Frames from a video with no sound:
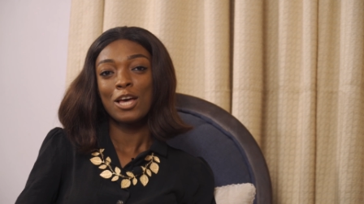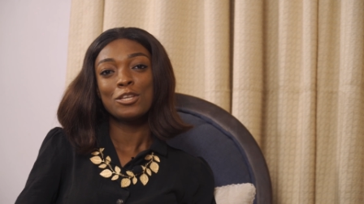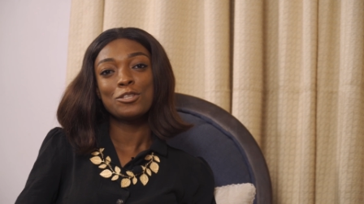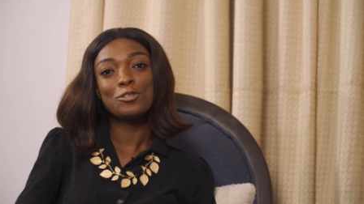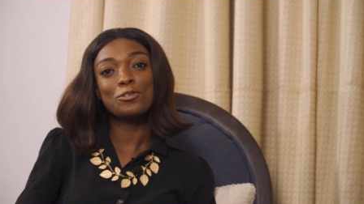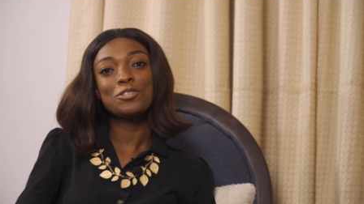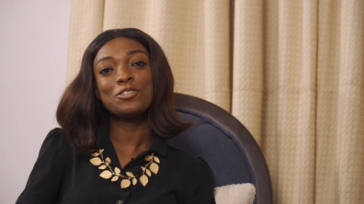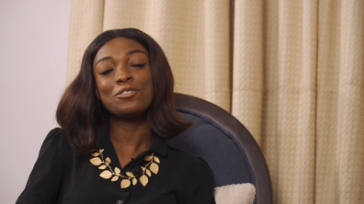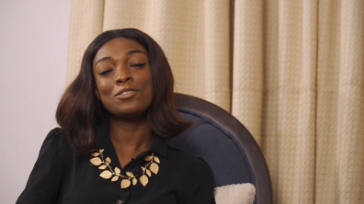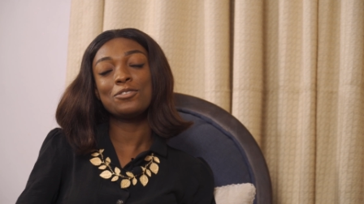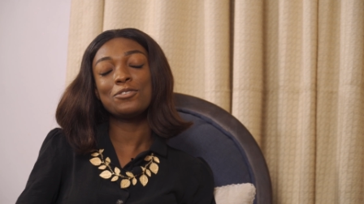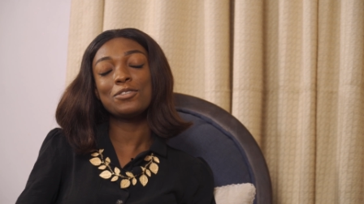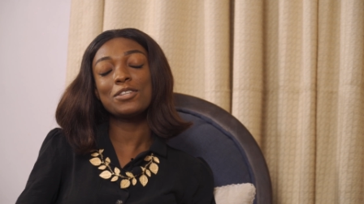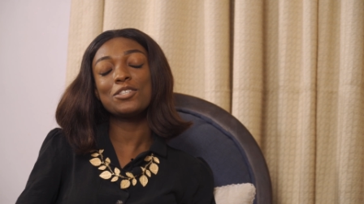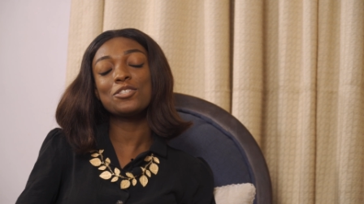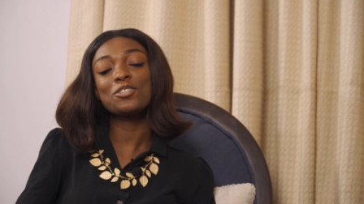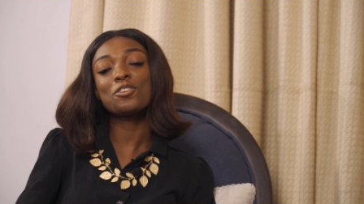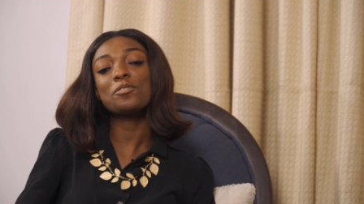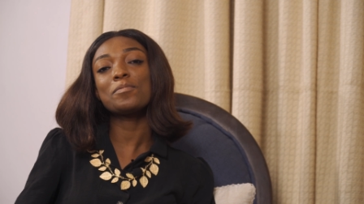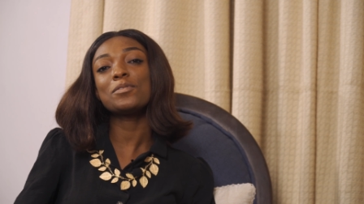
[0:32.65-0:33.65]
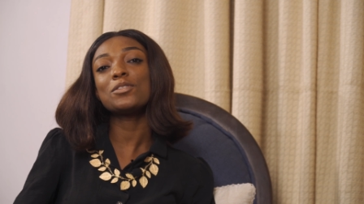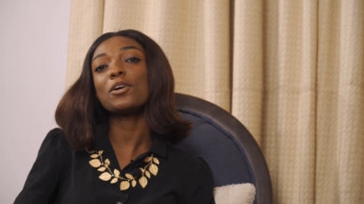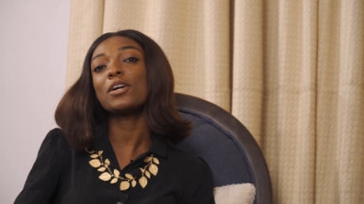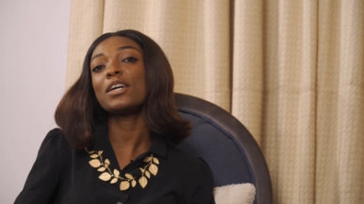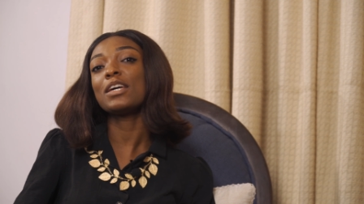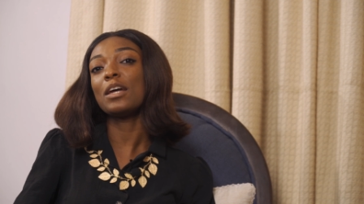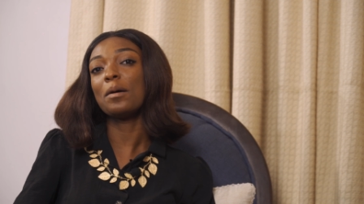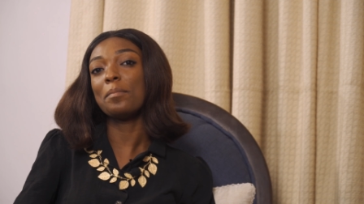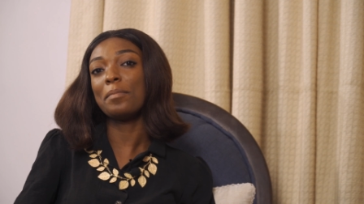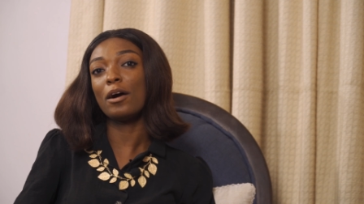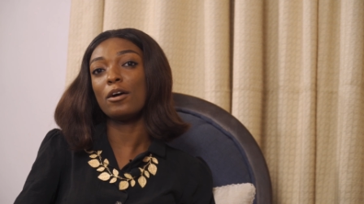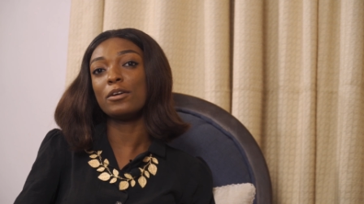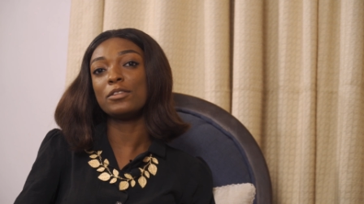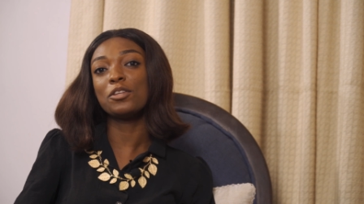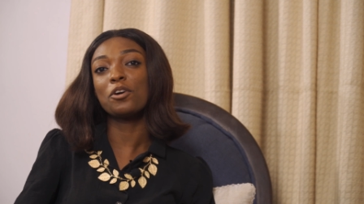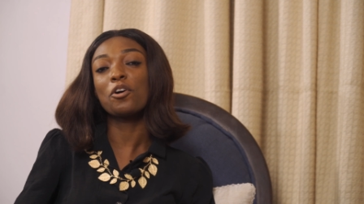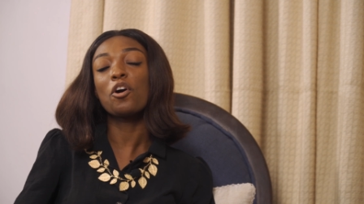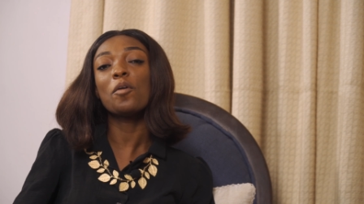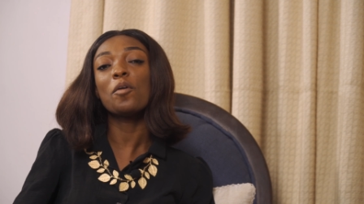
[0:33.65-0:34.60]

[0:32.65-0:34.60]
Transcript: So she, today she's going to be talking about the